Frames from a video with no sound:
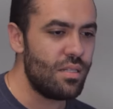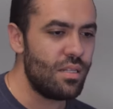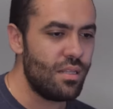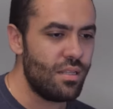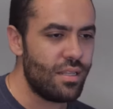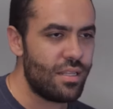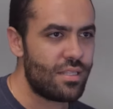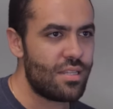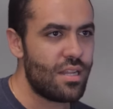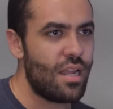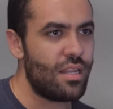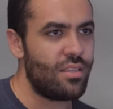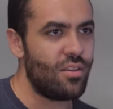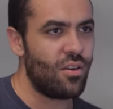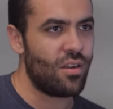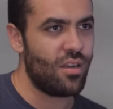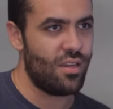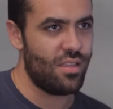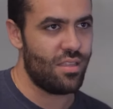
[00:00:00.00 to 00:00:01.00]
let's not
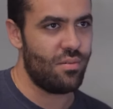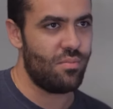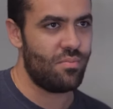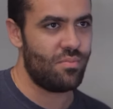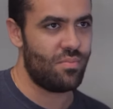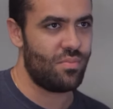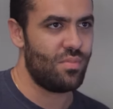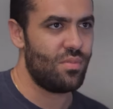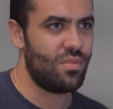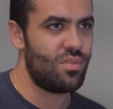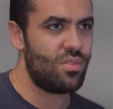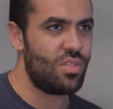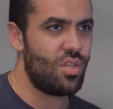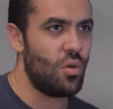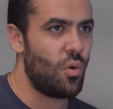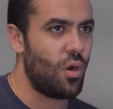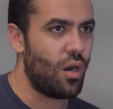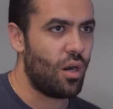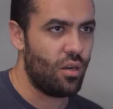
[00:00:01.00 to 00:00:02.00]
dunk on them
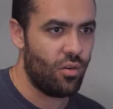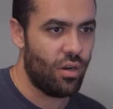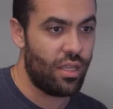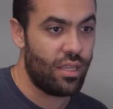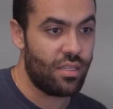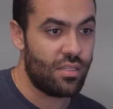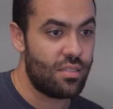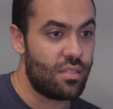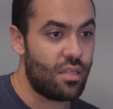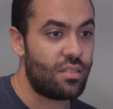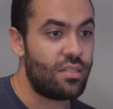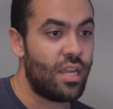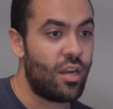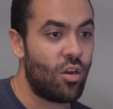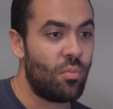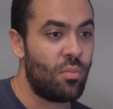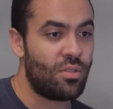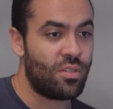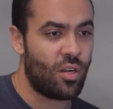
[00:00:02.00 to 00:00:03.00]
too hard, right? This is a
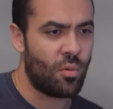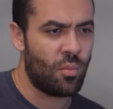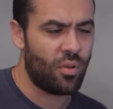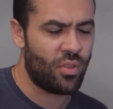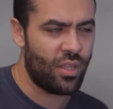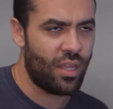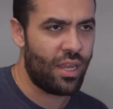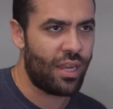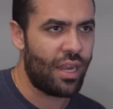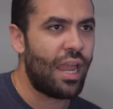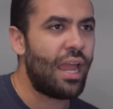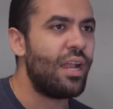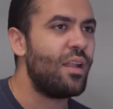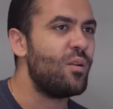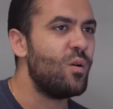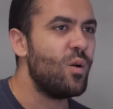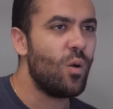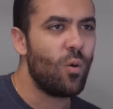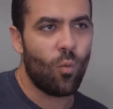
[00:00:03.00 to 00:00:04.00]
terrible, terrible thing.
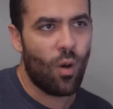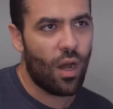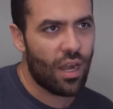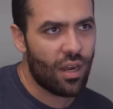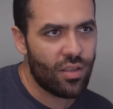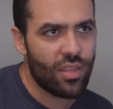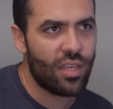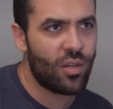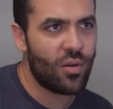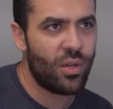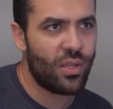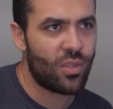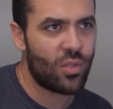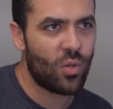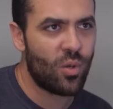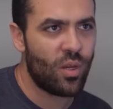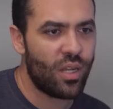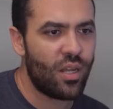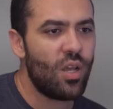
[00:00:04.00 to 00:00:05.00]
And why are they going
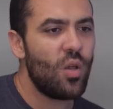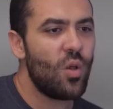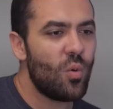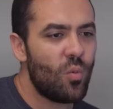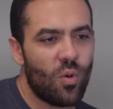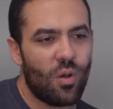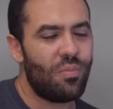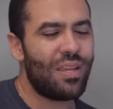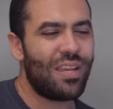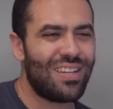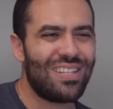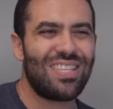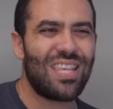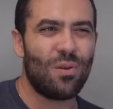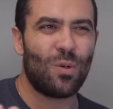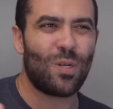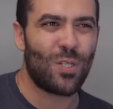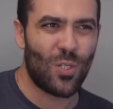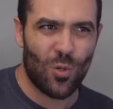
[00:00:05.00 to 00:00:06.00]
through it? Well, because
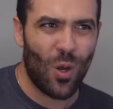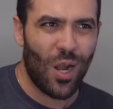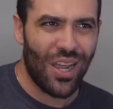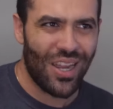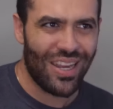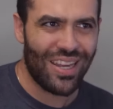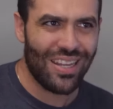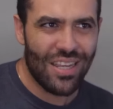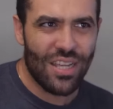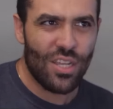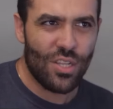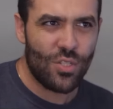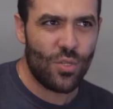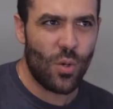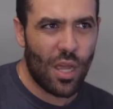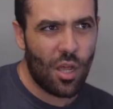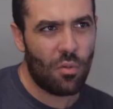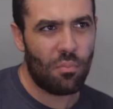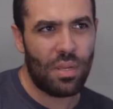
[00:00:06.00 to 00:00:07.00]
they were trying
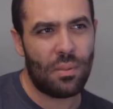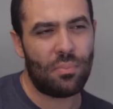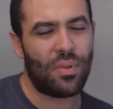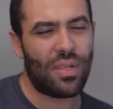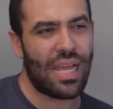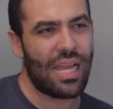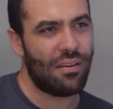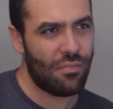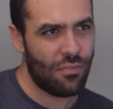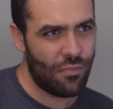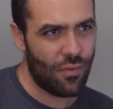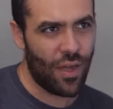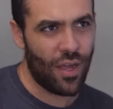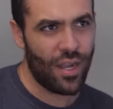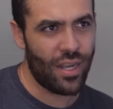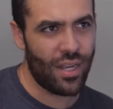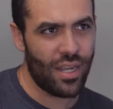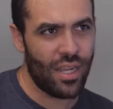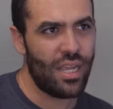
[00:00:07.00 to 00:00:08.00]
to help people have
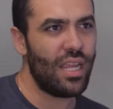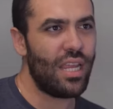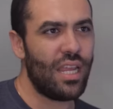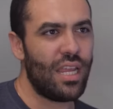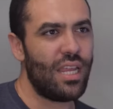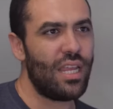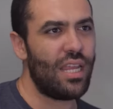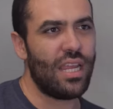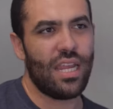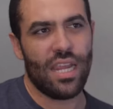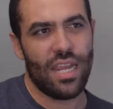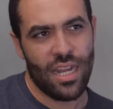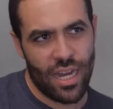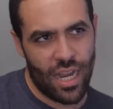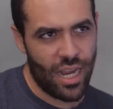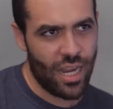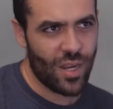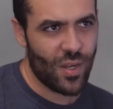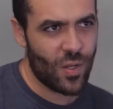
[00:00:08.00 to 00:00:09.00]
fun in
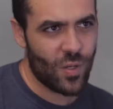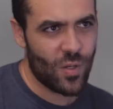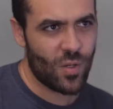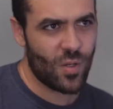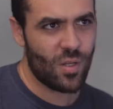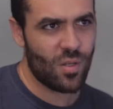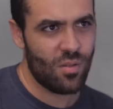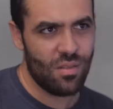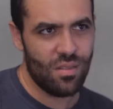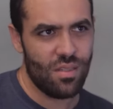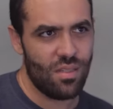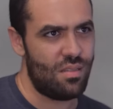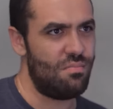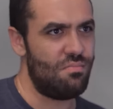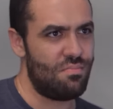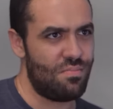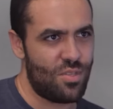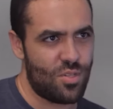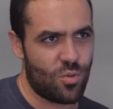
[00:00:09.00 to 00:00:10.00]
a
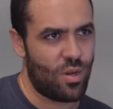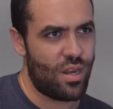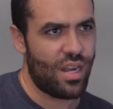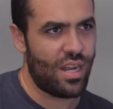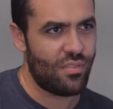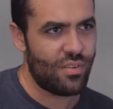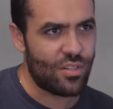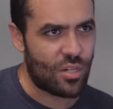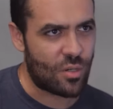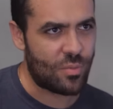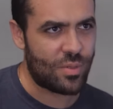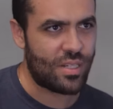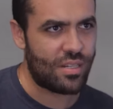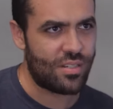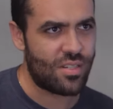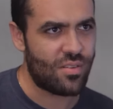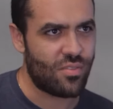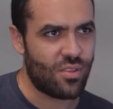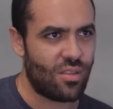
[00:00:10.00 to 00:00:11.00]
creative
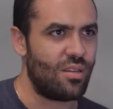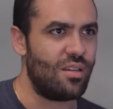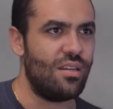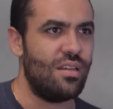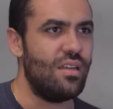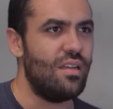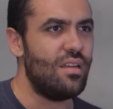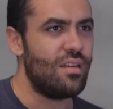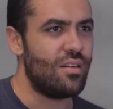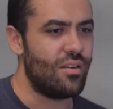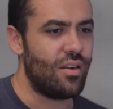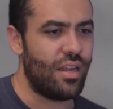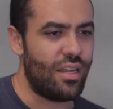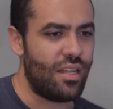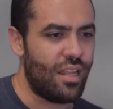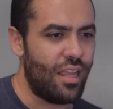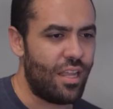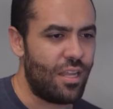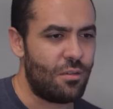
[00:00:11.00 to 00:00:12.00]
interpretation of the law,
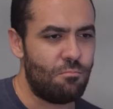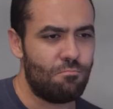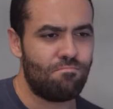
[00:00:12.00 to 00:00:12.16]
right? Like